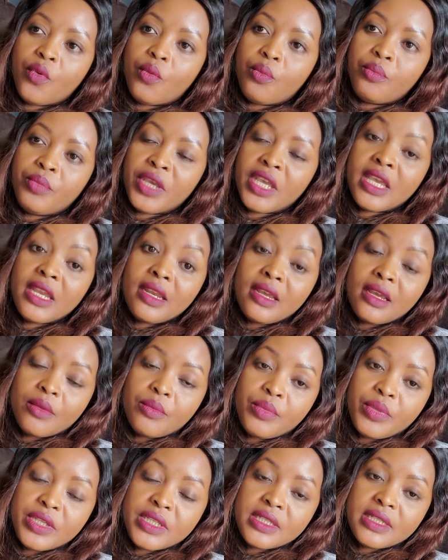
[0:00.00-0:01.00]
beginning
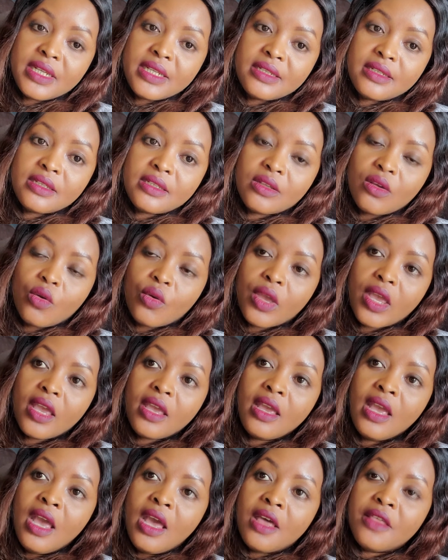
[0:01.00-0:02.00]
a business.
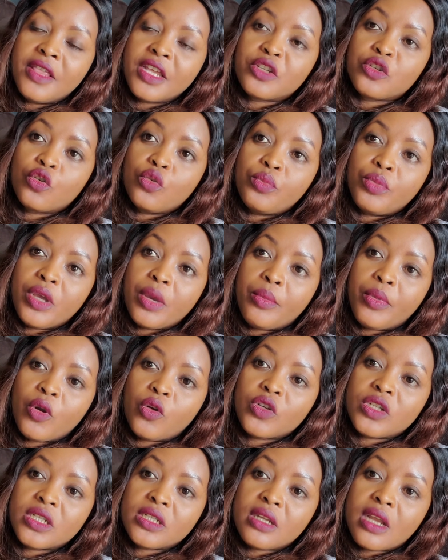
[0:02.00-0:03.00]
Okay, that could be
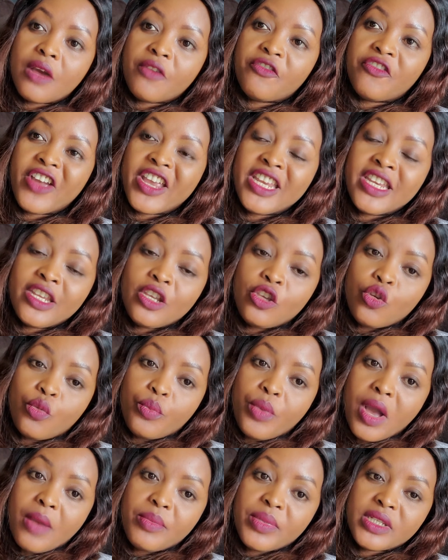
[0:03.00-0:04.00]
about finding
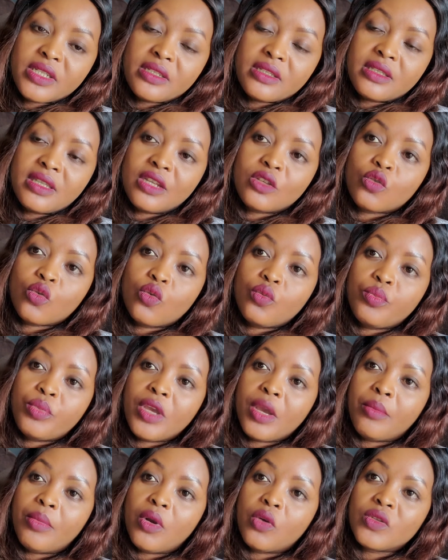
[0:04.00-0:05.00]
your purpose. That could
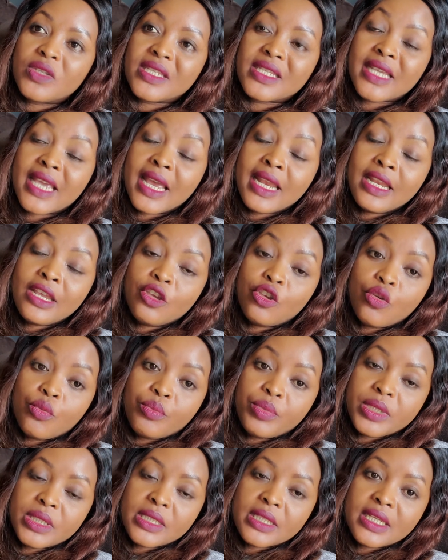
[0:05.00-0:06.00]
be about scaling
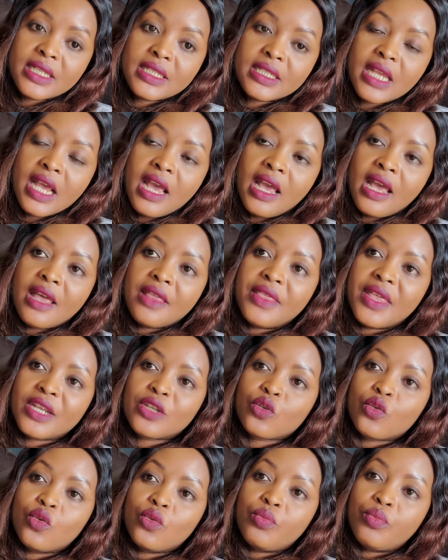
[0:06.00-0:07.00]
your business.
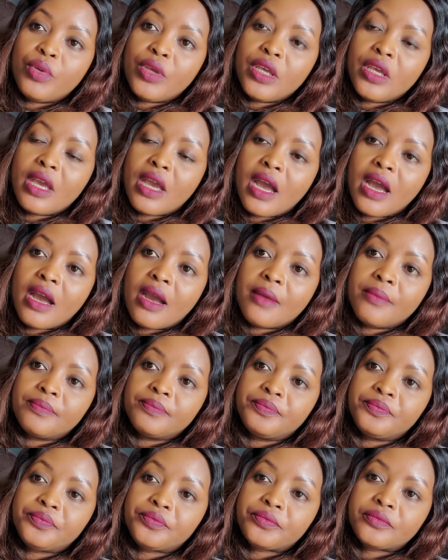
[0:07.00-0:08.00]
That could be
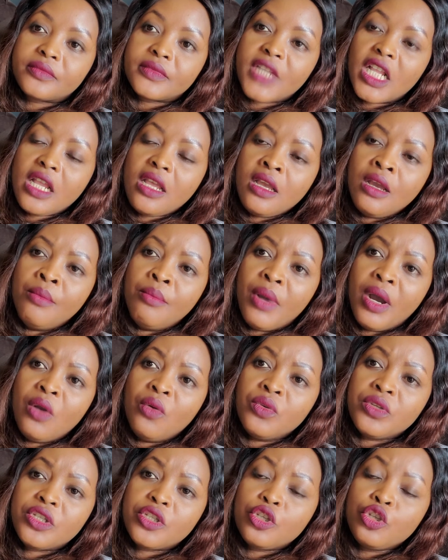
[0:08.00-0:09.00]

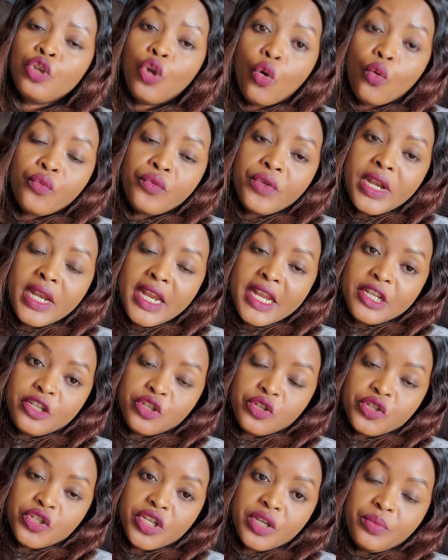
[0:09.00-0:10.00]
about your
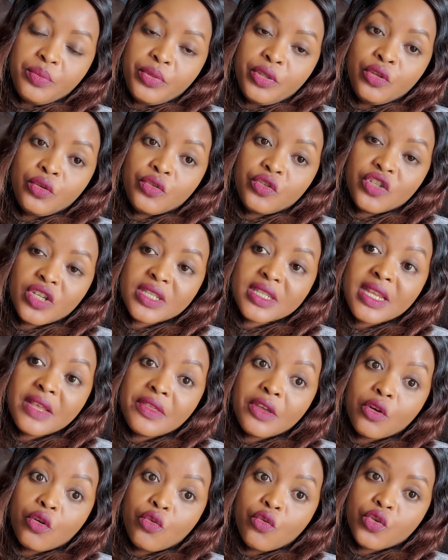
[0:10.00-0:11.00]
relationship. You're just
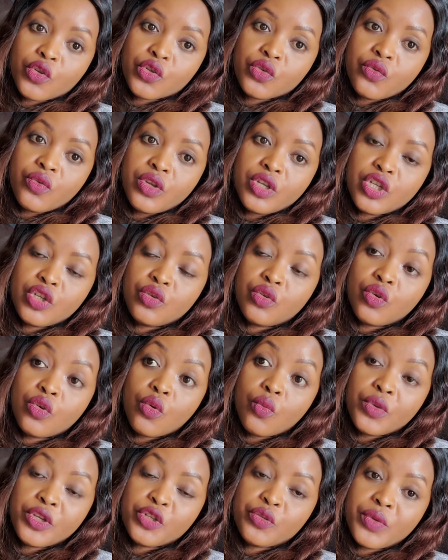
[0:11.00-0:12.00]
at the crossroad, you don't
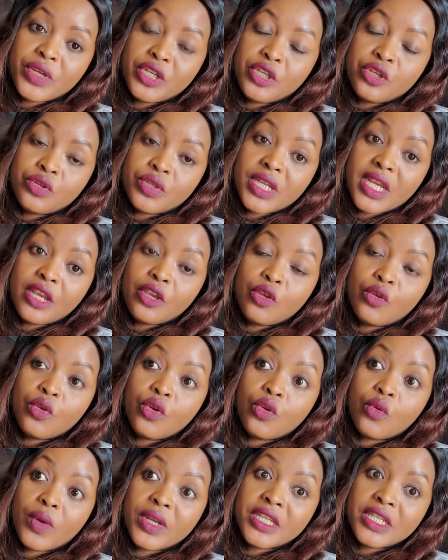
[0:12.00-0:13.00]
know which way to take, you
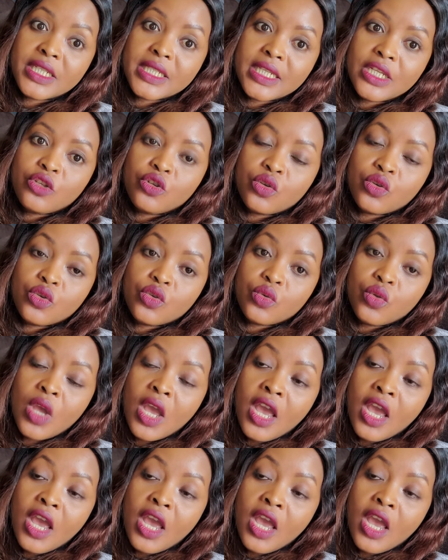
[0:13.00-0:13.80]
don't know what decision to